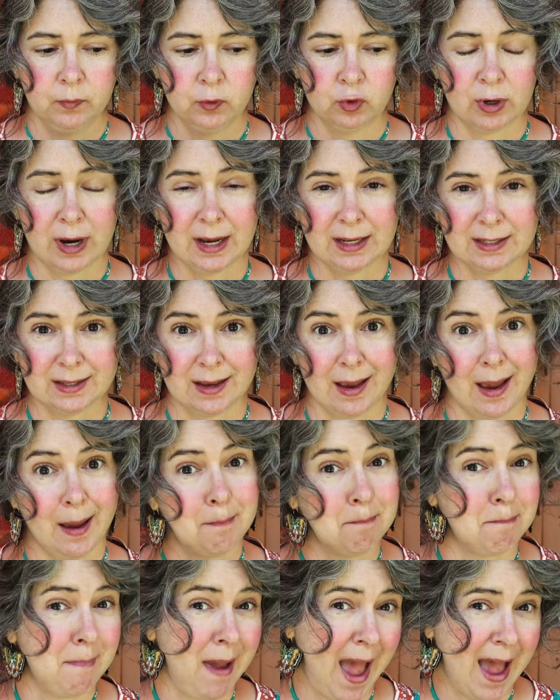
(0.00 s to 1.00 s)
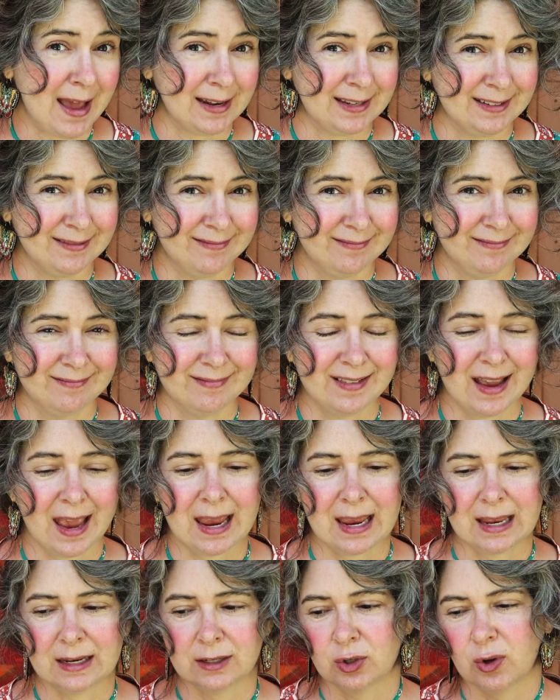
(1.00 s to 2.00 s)
dries matte.
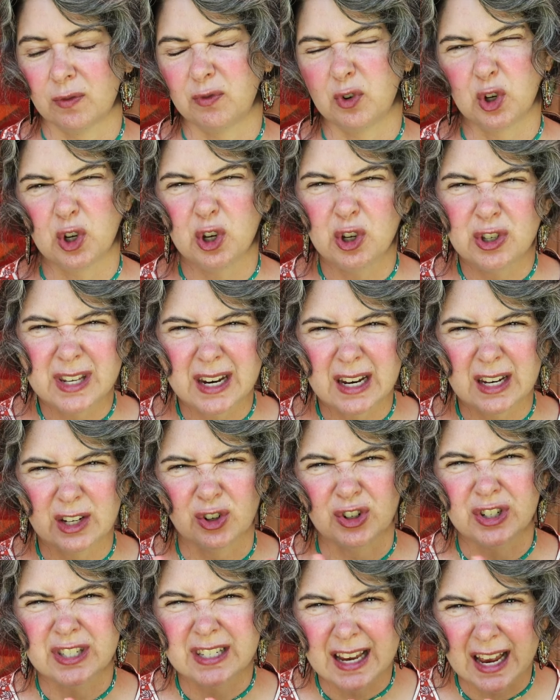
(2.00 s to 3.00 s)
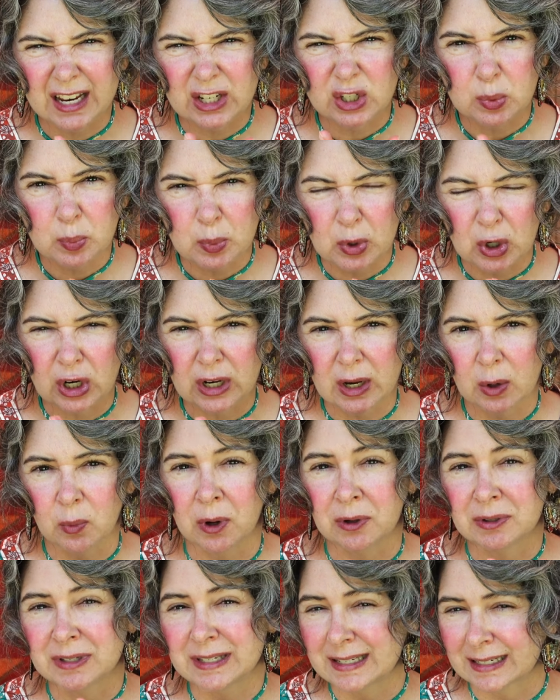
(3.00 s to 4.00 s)
And so if you're using it in your sketchbook, it
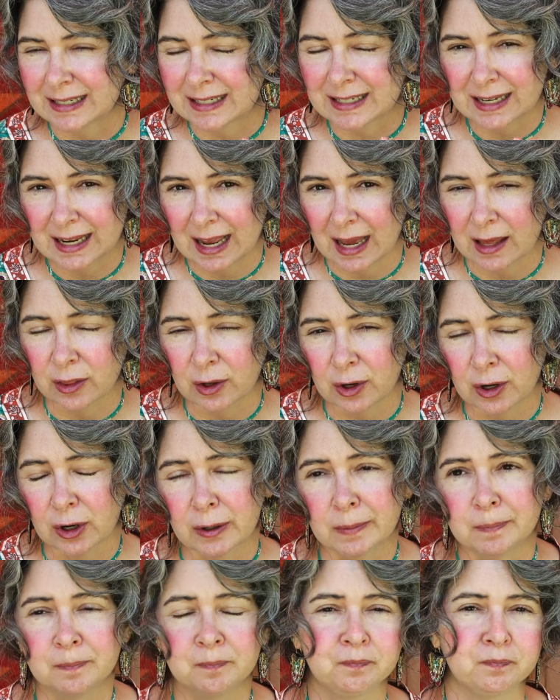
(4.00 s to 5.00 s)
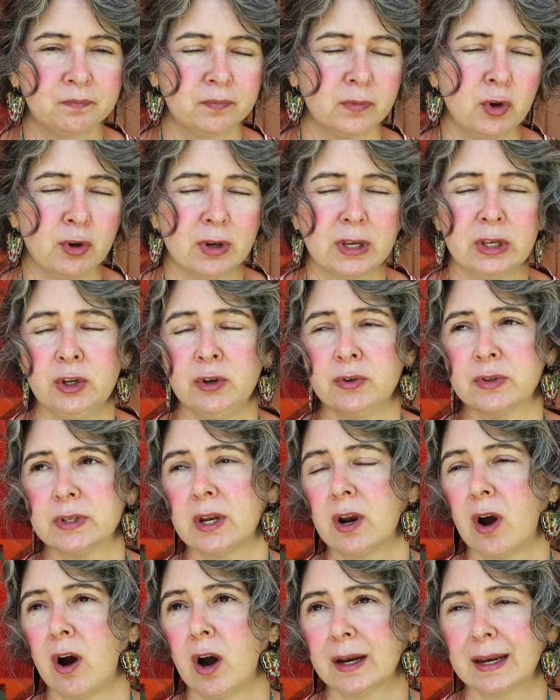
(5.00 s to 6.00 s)
won't stick together. You can use
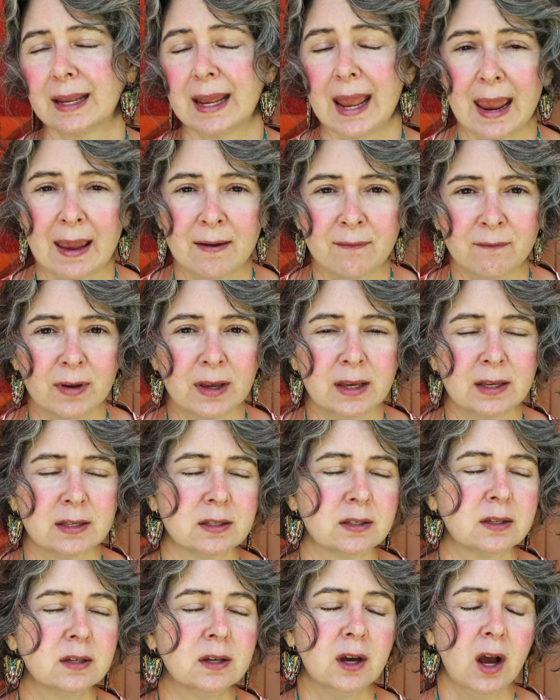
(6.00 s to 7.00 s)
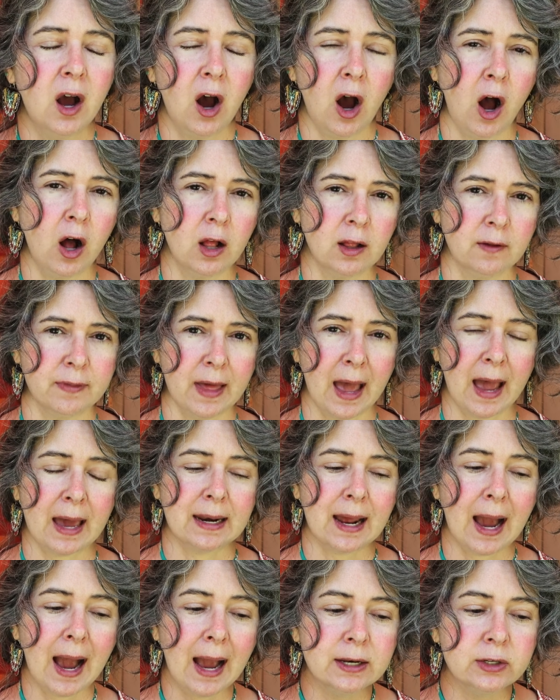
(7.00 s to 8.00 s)
it on canvas, all
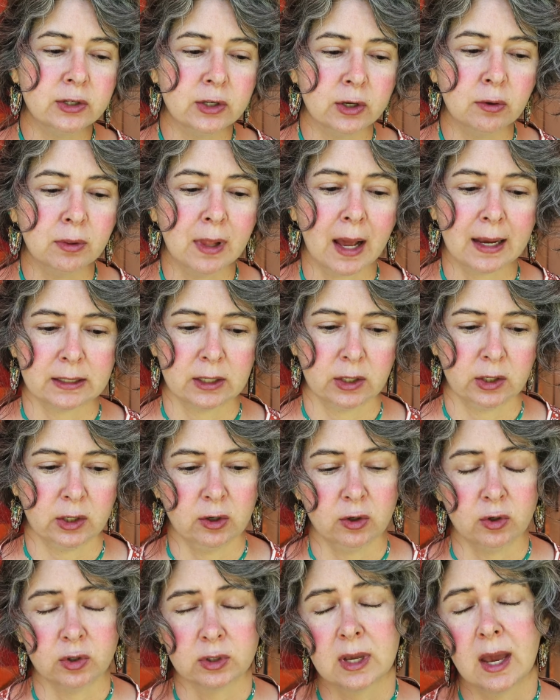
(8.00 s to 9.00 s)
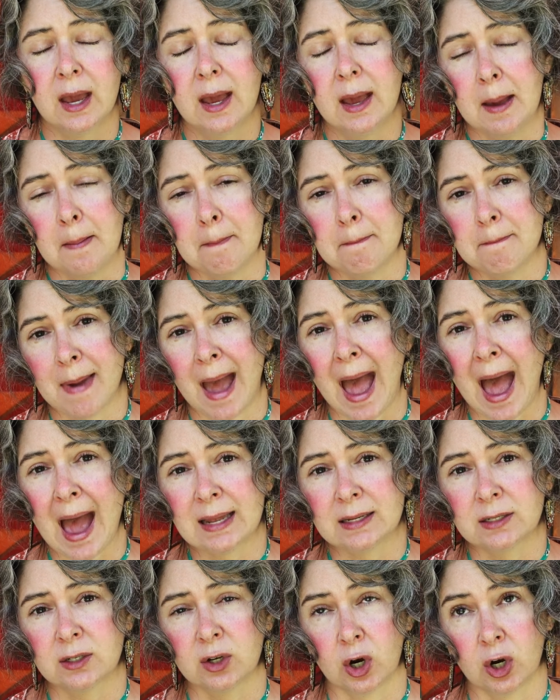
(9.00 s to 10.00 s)
that. I do like to use
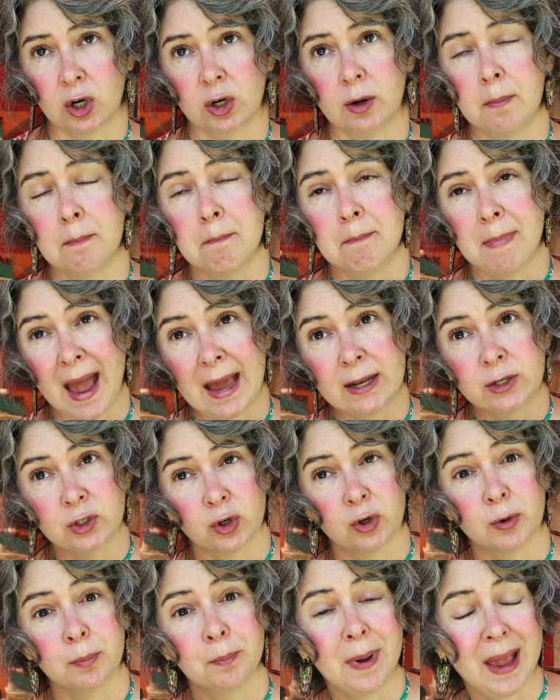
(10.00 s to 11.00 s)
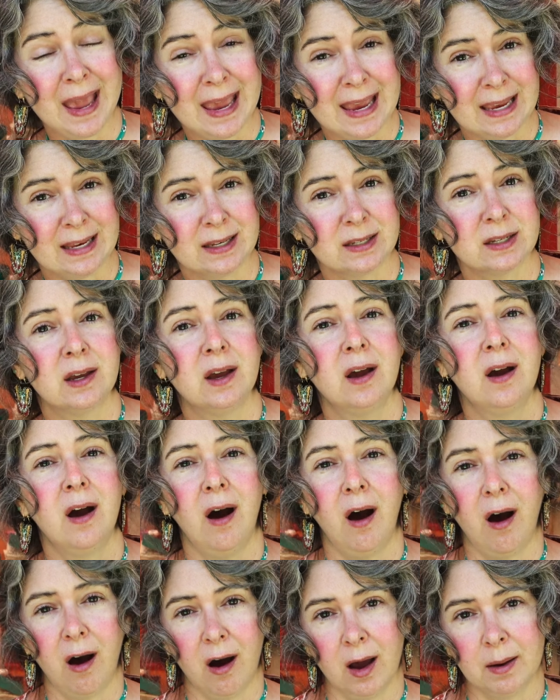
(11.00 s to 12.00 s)
matter paint
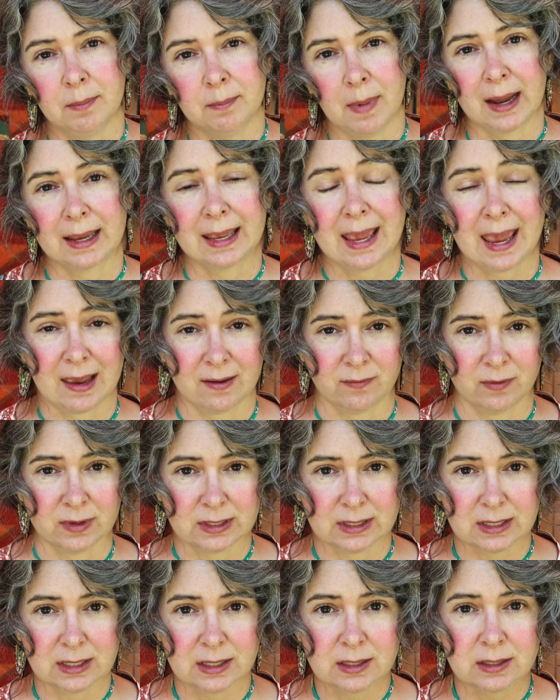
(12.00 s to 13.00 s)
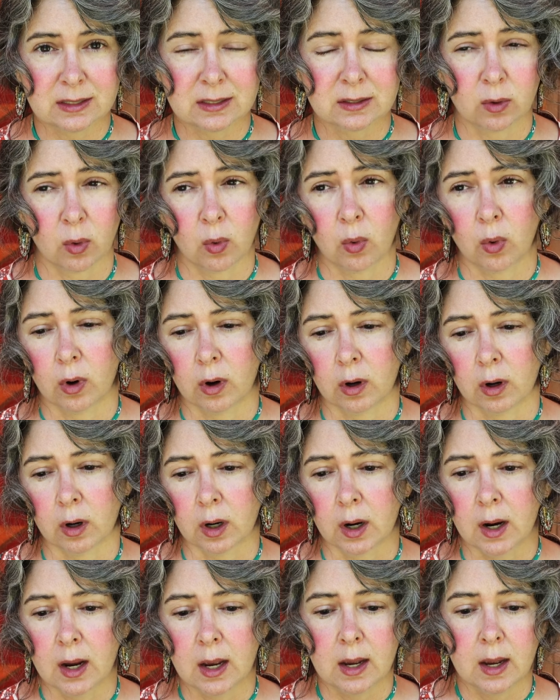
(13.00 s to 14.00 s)
on my canvases
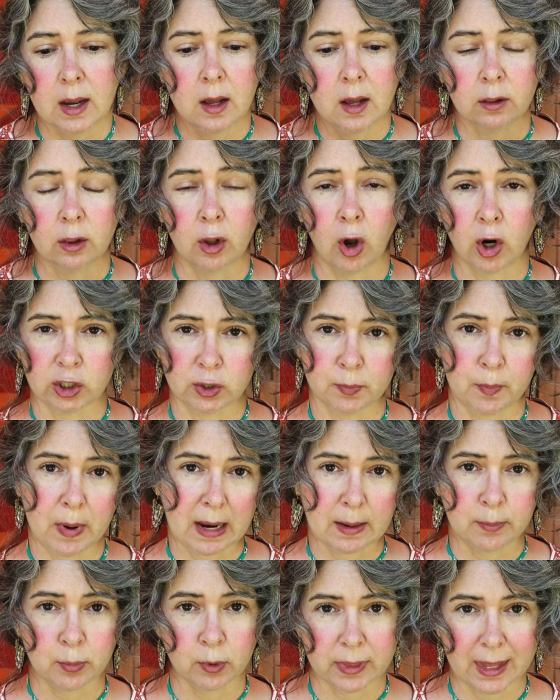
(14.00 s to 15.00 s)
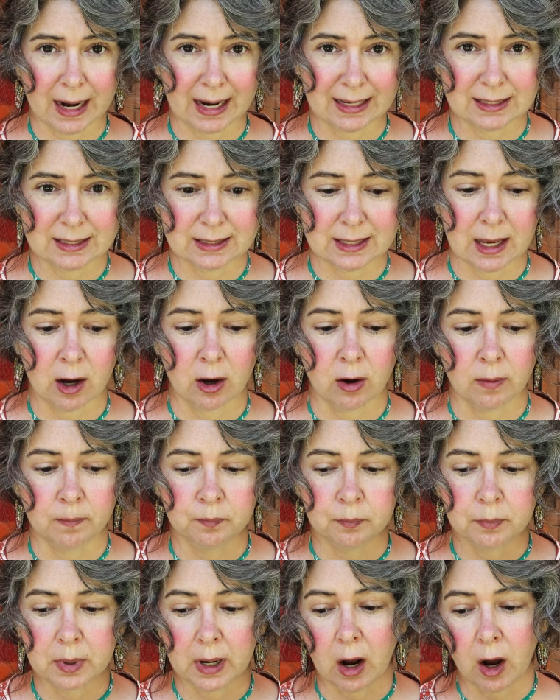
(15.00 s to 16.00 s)
or large paper that I
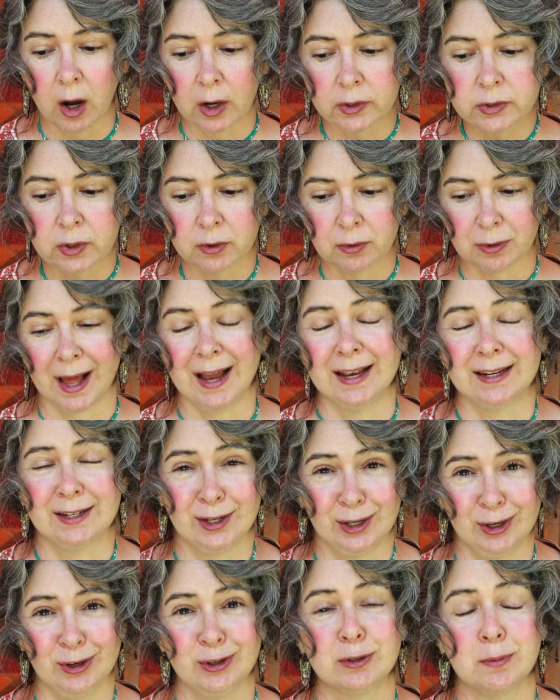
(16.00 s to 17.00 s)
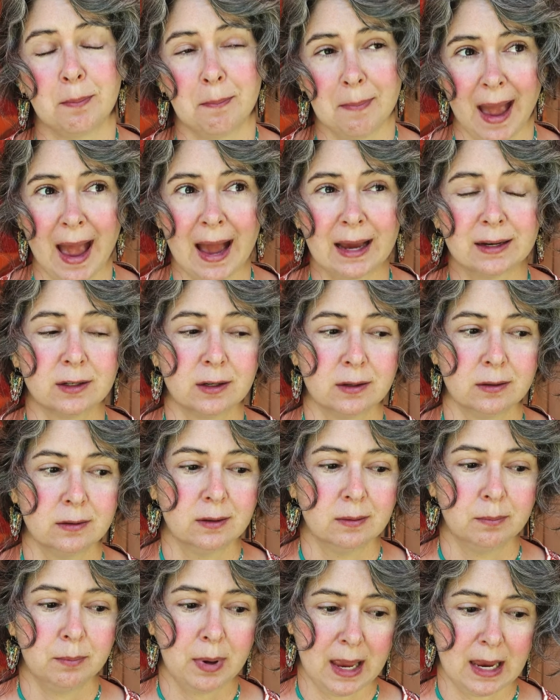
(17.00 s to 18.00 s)
sell, but I also like to use matte
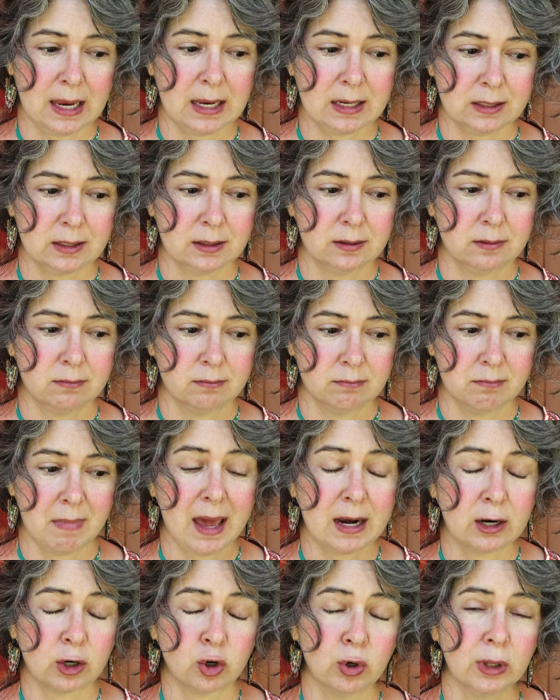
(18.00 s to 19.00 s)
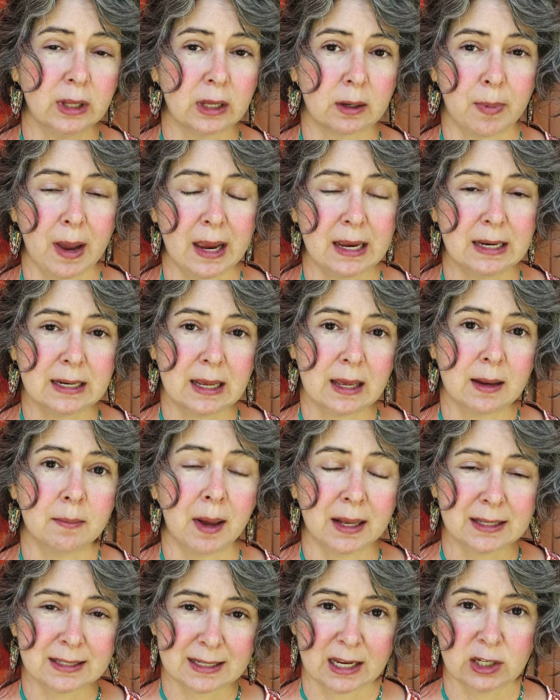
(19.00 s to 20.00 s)
acrylic paint in
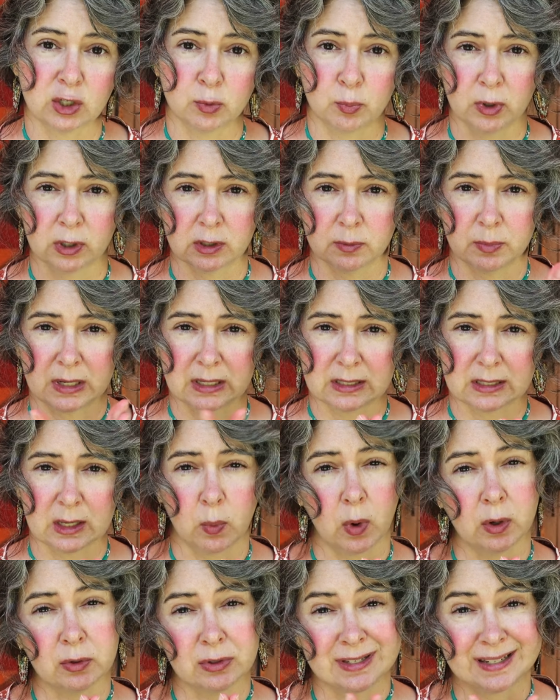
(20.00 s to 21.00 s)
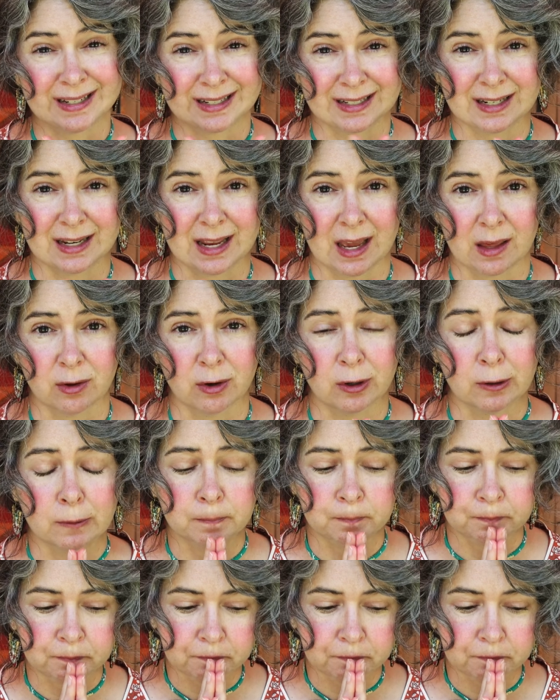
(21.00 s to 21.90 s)
my sketchbooks because they won't stick together.